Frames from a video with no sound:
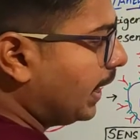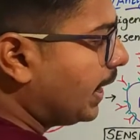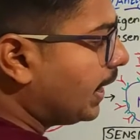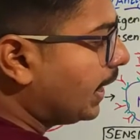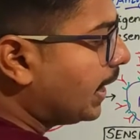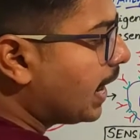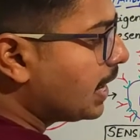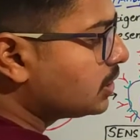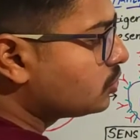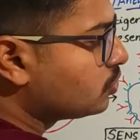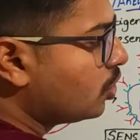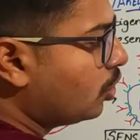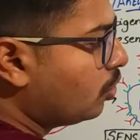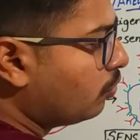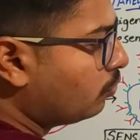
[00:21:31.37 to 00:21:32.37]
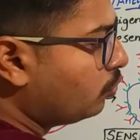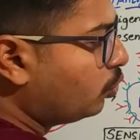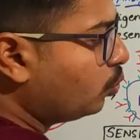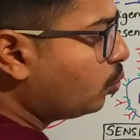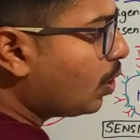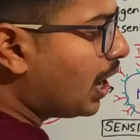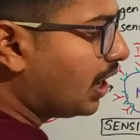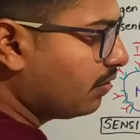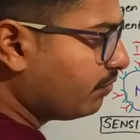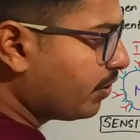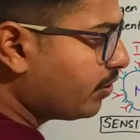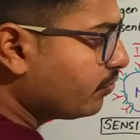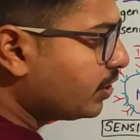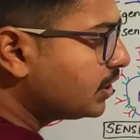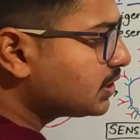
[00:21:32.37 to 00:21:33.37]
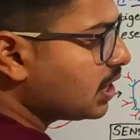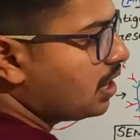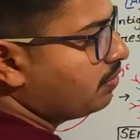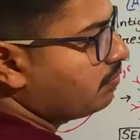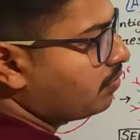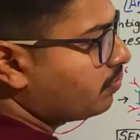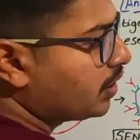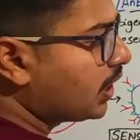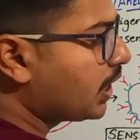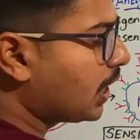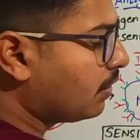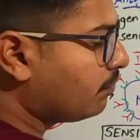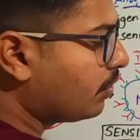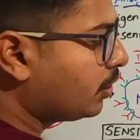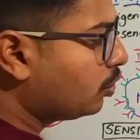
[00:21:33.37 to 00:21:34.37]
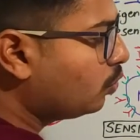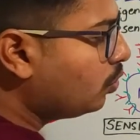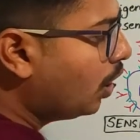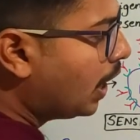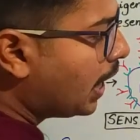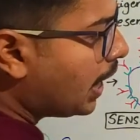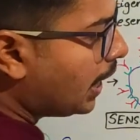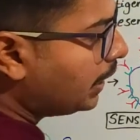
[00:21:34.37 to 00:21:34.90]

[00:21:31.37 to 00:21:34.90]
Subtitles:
It has two alpha units, alpha 1 and alpha 2,